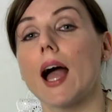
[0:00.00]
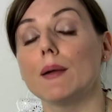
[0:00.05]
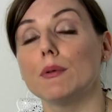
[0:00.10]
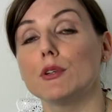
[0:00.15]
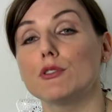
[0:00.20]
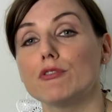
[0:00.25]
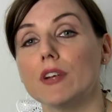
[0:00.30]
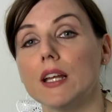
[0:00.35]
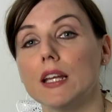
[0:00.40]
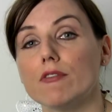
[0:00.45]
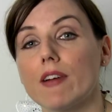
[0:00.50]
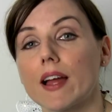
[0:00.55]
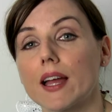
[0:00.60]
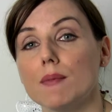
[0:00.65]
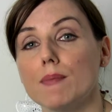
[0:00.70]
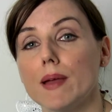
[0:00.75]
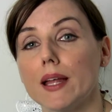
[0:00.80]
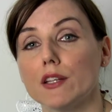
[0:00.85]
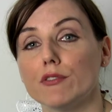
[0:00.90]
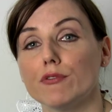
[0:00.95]
I would really
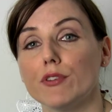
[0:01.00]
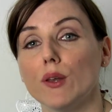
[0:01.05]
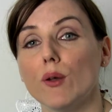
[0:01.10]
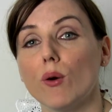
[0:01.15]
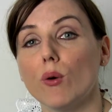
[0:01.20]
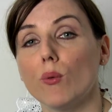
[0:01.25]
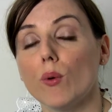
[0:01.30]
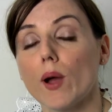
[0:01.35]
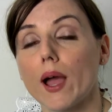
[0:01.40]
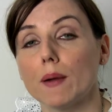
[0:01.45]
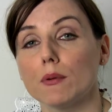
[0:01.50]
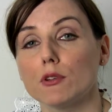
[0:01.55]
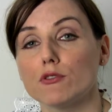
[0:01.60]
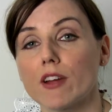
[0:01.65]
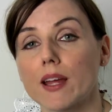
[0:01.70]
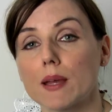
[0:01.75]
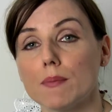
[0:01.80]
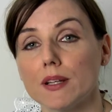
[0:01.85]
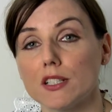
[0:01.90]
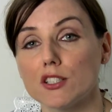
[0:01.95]
recommend for long wear, I would
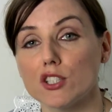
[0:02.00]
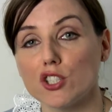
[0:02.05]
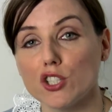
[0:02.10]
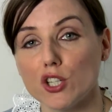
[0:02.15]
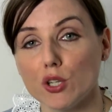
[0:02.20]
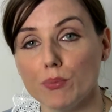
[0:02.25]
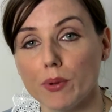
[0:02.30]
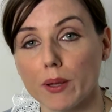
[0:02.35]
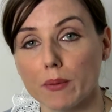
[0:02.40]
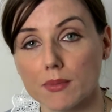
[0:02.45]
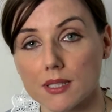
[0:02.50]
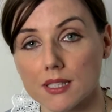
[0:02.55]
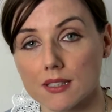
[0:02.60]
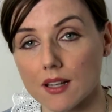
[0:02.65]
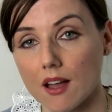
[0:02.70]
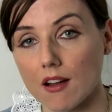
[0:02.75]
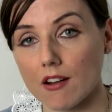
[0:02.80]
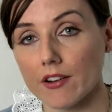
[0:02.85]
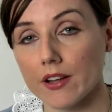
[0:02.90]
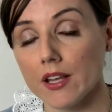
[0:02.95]
recommend a tubing
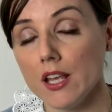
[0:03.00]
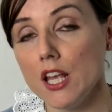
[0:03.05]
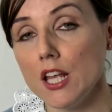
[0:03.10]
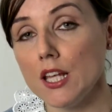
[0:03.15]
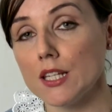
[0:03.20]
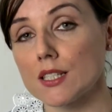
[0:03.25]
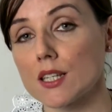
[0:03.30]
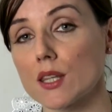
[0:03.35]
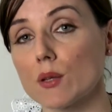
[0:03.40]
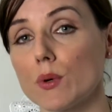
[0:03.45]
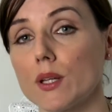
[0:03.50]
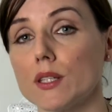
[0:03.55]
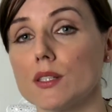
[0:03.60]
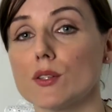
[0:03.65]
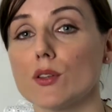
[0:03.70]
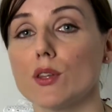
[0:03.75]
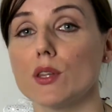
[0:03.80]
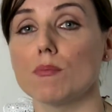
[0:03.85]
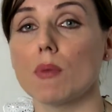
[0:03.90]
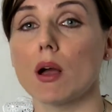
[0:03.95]
mascara. So the
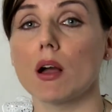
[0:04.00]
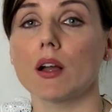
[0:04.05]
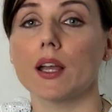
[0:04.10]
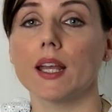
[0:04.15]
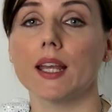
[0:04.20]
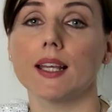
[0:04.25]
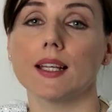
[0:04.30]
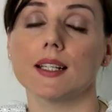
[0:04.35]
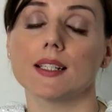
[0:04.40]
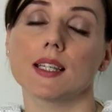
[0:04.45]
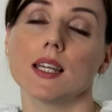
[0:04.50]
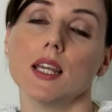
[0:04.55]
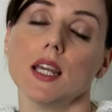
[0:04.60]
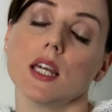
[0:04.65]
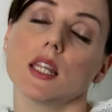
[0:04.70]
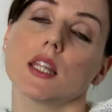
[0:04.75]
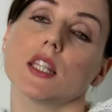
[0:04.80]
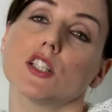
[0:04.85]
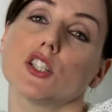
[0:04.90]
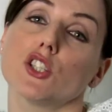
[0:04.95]
ones on the market
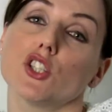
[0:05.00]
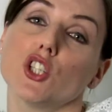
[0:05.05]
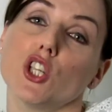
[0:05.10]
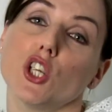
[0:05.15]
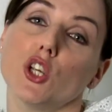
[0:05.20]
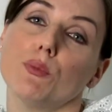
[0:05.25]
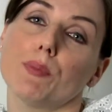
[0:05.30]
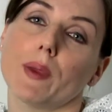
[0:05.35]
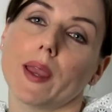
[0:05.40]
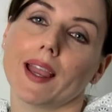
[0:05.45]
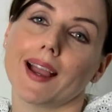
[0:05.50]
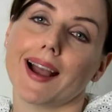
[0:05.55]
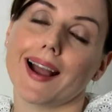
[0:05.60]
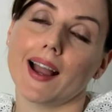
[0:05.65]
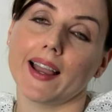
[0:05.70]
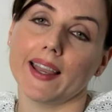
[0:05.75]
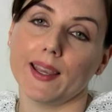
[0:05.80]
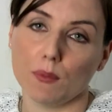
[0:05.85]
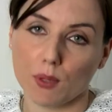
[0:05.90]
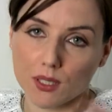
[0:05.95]
that are tubing,
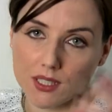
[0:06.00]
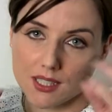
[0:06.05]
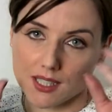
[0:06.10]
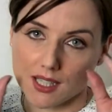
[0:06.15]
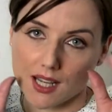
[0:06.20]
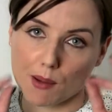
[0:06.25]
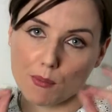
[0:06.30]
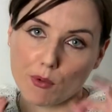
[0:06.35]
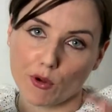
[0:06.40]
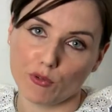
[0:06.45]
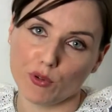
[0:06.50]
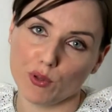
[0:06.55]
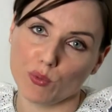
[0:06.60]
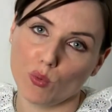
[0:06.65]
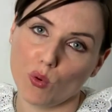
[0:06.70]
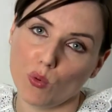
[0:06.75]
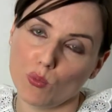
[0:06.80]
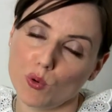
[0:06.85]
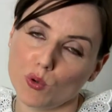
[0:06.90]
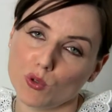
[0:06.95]
i.e. ones that come off with
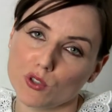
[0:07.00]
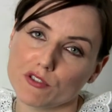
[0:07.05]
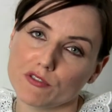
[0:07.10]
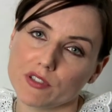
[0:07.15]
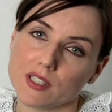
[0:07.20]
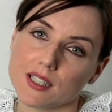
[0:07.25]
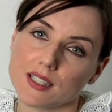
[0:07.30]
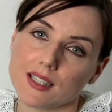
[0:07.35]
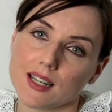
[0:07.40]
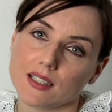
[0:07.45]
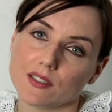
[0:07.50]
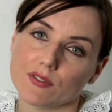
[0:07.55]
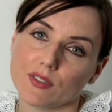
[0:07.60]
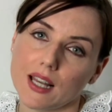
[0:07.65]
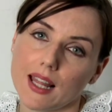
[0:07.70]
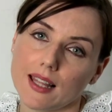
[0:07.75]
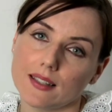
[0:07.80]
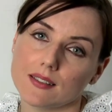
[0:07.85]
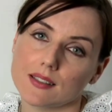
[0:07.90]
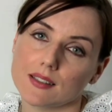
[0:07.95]
warm water instead of
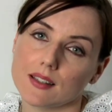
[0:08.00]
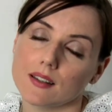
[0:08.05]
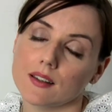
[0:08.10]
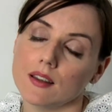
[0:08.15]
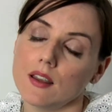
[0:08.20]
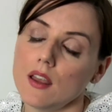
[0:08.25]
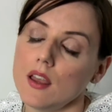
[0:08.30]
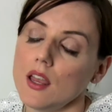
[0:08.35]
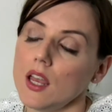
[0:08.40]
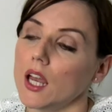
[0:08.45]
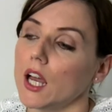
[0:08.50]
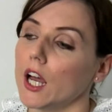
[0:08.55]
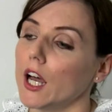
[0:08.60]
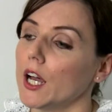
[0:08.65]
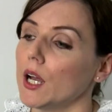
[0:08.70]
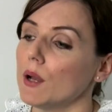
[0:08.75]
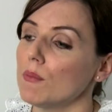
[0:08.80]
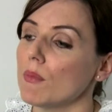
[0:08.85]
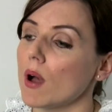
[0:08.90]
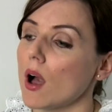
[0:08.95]
cleanser,
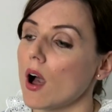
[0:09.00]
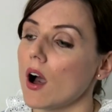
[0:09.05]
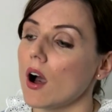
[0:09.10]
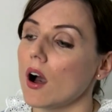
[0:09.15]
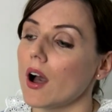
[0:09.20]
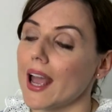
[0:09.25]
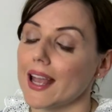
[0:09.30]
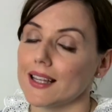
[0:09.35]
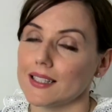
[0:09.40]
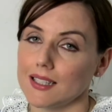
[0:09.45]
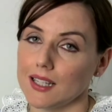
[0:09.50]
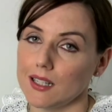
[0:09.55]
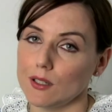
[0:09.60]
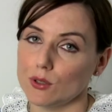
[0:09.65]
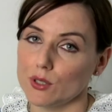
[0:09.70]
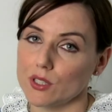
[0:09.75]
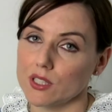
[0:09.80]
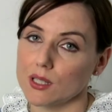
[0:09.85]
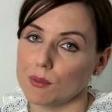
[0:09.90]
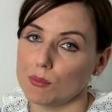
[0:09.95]
are Estee
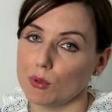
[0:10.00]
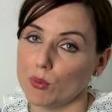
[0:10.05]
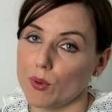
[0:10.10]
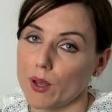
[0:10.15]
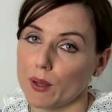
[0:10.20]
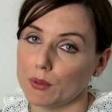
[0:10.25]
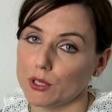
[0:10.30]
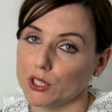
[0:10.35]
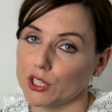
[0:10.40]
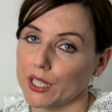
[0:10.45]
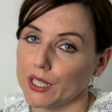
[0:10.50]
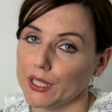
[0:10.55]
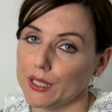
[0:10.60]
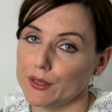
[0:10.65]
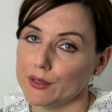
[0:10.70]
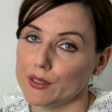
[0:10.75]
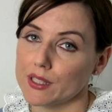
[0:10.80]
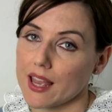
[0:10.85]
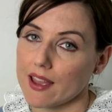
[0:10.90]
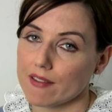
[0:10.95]
Lauder Double Wear, which I
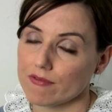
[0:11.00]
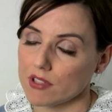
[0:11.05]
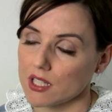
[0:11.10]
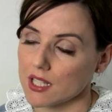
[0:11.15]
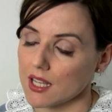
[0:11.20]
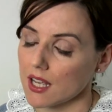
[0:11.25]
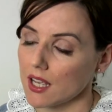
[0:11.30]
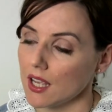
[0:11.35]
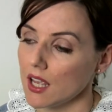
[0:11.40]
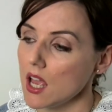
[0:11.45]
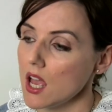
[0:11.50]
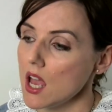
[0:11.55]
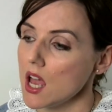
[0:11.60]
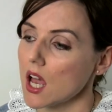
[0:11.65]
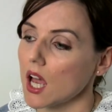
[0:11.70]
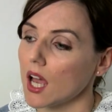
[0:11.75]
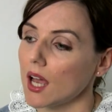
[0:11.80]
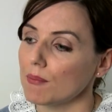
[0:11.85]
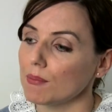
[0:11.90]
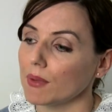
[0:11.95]
use every day.
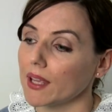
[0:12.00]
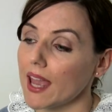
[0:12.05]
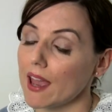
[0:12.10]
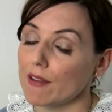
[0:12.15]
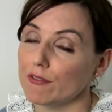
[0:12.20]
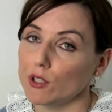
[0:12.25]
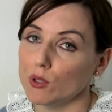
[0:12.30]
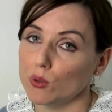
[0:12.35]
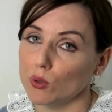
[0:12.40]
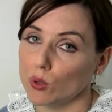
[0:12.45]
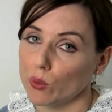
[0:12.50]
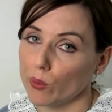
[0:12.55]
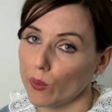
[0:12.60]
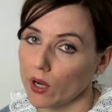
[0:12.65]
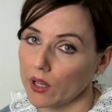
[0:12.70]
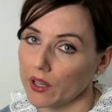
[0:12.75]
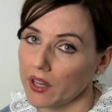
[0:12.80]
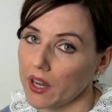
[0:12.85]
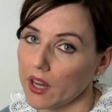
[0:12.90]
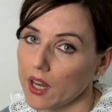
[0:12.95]
Kevin or
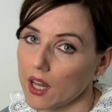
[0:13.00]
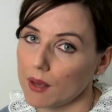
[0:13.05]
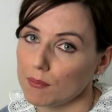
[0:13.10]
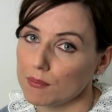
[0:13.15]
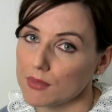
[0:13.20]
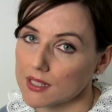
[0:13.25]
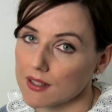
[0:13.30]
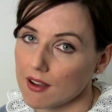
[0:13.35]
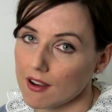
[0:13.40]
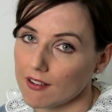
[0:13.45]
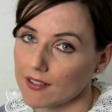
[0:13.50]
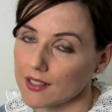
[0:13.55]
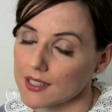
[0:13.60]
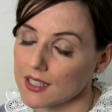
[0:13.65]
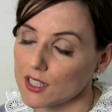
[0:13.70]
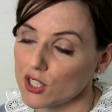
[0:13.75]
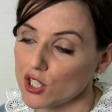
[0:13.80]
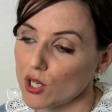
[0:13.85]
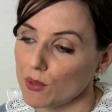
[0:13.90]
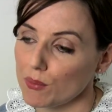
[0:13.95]
Kwan mascara
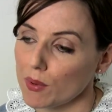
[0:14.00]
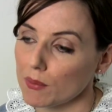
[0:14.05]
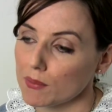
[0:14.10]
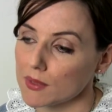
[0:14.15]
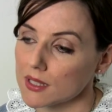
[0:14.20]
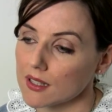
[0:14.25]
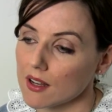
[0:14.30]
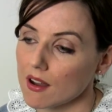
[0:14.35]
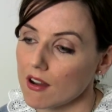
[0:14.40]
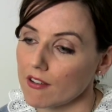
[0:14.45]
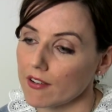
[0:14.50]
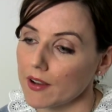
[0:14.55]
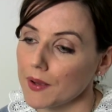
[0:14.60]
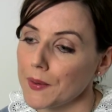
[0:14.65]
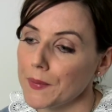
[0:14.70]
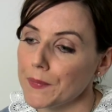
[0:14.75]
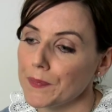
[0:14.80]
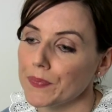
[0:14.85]
is a tubing mascara.